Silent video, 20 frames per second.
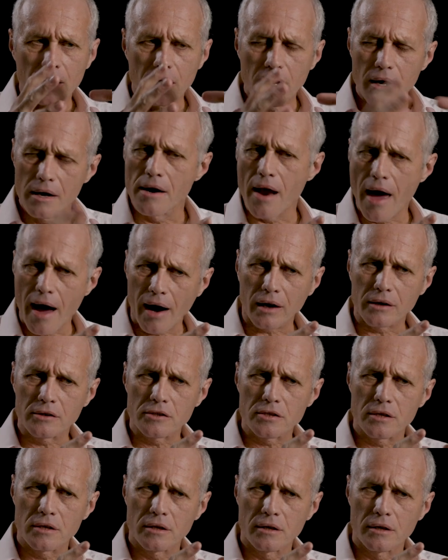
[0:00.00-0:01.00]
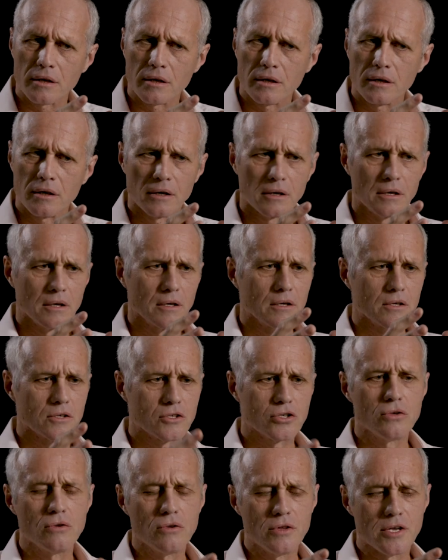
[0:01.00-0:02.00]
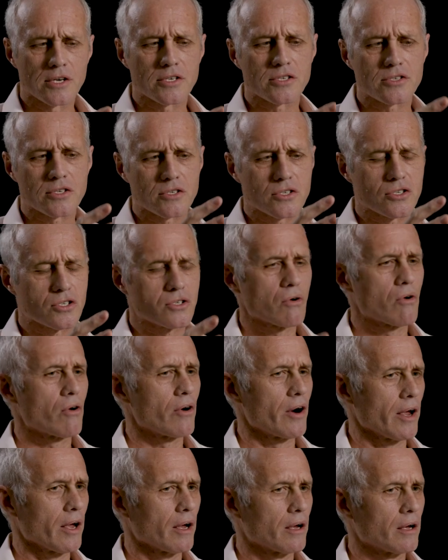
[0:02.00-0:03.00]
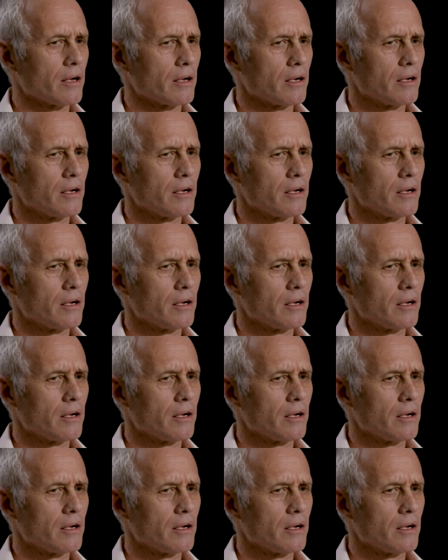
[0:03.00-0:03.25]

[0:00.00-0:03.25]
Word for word: connect to this story?